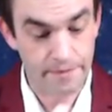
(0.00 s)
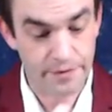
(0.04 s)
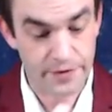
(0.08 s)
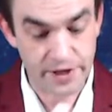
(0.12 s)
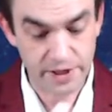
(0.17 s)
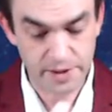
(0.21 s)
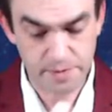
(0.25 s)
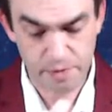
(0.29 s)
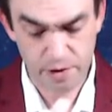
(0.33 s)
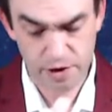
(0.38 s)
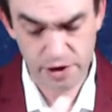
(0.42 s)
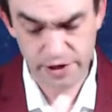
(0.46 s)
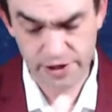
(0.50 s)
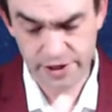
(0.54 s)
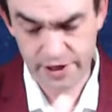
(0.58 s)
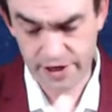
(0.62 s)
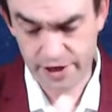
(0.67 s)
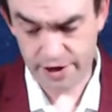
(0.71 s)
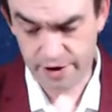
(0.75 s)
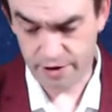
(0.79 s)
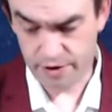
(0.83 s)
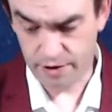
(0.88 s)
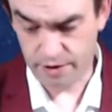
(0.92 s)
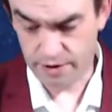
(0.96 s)
This person
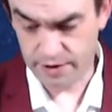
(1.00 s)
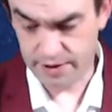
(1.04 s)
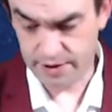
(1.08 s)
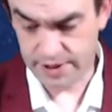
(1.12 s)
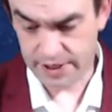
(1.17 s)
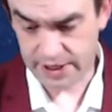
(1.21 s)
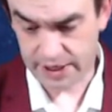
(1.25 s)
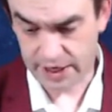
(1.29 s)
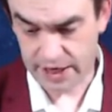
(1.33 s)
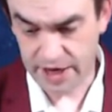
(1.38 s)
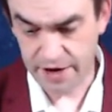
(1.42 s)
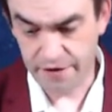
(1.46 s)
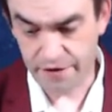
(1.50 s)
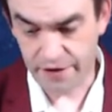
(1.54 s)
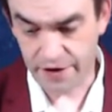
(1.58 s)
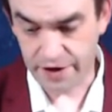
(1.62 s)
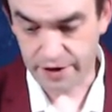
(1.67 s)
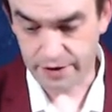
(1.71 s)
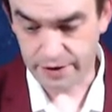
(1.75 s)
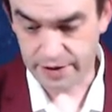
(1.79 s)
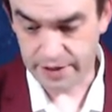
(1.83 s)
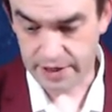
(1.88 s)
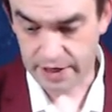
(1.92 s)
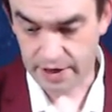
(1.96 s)
here holds the key for
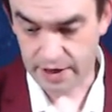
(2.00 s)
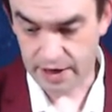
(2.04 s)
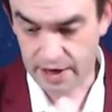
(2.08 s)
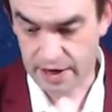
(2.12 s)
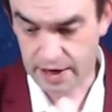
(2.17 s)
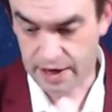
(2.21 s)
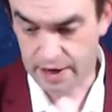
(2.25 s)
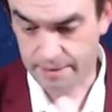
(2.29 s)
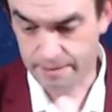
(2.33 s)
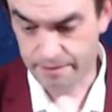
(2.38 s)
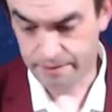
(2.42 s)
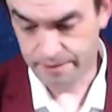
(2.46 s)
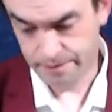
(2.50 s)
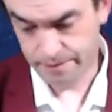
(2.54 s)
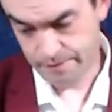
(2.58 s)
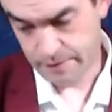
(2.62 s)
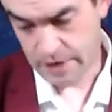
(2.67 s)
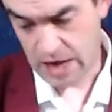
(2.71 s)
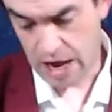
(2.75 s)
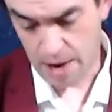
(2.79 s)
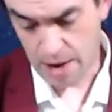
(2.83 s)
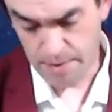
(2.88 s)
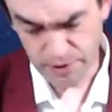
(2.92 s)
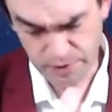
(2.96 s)
you. I
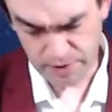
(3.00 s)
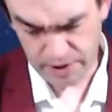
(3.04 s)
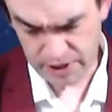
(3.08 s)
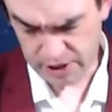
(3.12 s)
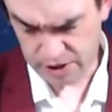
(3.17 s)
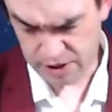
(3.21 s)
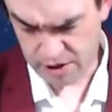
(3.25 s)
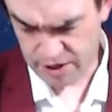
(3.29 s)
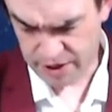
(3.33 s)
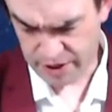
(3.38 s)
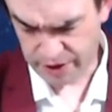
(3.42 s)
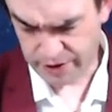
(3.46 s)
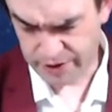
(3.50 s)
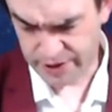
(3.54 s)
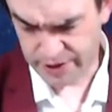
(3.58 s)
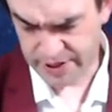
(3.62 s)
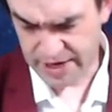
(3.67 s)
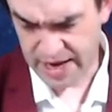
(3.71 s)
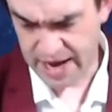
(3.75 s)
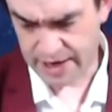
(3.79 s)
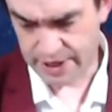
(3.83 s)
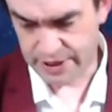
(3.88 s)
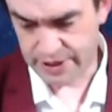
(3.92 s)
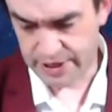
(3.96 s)
almost wanted to call you
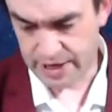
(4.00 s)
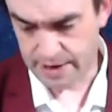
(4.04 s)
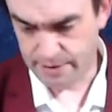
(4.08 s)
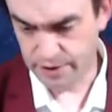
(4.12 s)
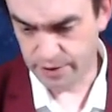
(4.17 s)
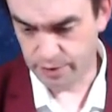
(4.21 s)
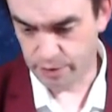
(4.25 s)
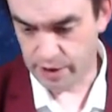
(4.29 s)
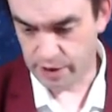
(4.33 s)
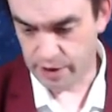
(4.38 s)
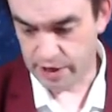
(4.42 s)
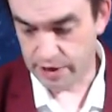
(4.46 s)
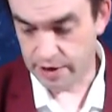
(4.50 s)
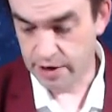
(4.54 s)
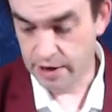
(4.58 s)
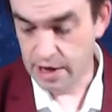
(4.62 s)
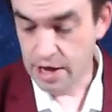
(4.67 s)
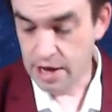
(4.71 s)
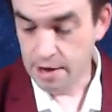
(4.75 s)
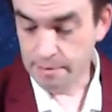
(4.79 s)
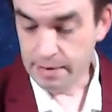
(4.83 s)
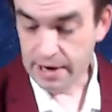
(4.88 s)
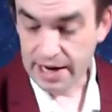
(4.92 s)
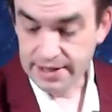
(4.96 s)
Sag. That was weird.
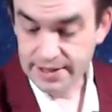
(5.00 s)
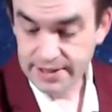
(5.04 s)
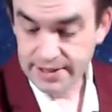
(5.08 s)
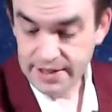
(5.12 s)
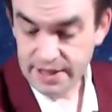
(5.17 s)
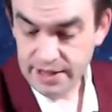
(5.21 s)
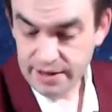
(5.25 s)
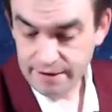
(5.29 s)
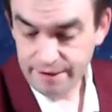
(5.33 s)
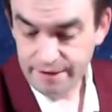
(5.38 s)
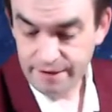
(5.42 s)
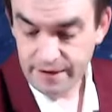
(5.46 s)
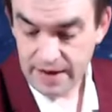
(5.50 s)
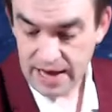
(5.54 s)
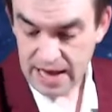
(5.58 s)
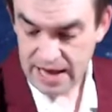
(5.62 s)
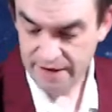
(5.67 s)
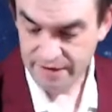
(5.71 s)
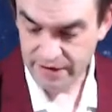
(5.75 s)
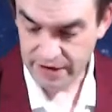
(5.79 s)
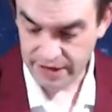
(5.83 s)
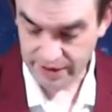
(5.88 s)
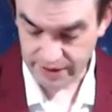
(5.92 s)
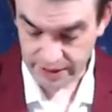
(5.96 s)
But I see the
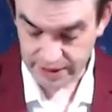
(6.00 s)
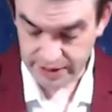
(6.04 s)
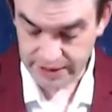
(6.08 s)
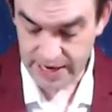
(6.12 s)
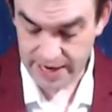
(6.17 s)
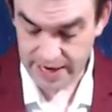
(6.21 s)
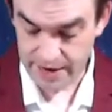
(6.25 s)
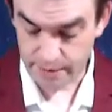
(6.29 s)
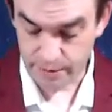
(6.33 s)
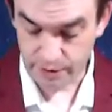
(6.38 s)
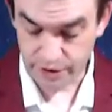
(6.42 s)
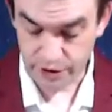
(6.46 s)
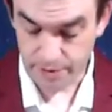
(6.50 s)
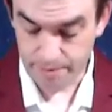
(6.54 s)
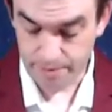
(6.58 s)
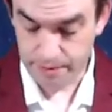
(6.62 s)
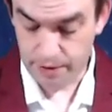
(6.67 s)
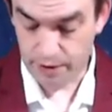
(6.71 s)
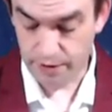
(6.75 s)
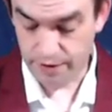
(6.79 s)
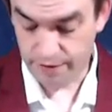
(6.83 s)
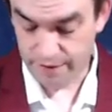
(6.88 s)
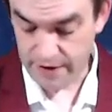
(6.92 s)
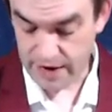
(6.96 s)
Five and the Ten, which are
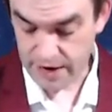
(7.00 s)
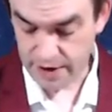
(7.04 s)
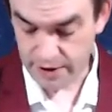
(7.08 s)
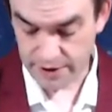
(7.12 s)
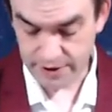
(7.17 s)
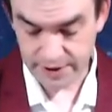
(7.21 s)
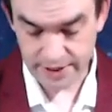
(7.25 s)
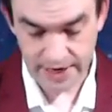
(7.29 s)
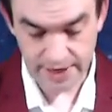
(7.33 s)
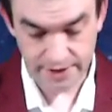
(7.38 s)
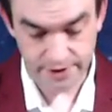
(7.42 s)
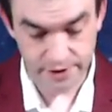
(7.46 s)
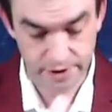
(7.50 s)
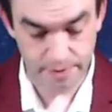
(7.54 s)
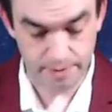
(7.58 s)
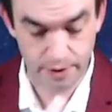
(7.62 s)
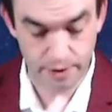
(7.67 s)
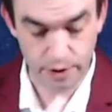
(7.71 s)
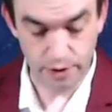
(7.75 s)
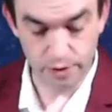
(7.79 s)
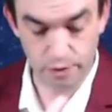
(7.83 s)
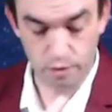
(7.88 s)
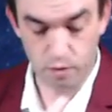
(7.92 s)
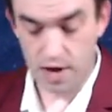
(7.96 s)
both fire signs. They're
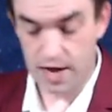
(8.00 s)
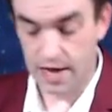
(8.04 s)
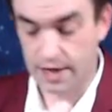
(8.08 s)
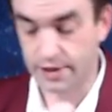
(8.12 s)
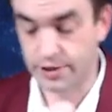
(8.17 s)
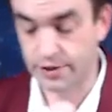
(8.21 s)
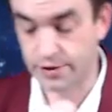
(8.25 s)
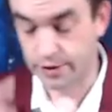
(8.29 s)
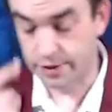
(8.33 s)
both Wands.